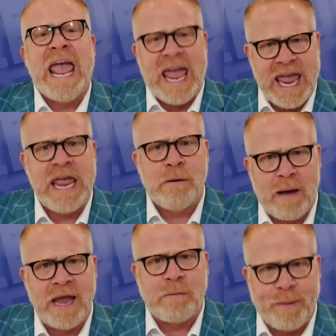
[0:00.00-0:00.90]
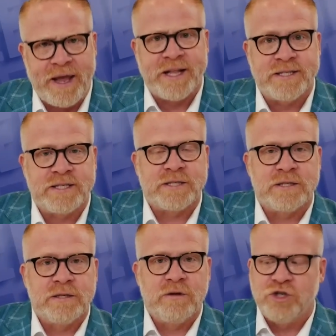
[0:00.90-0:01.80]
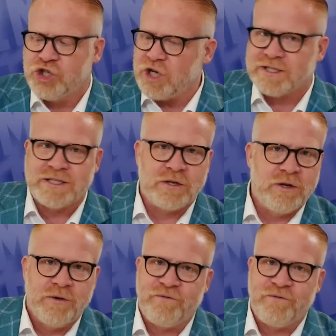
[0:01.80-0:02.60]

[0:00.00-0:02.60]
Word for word: hang Mike Pence just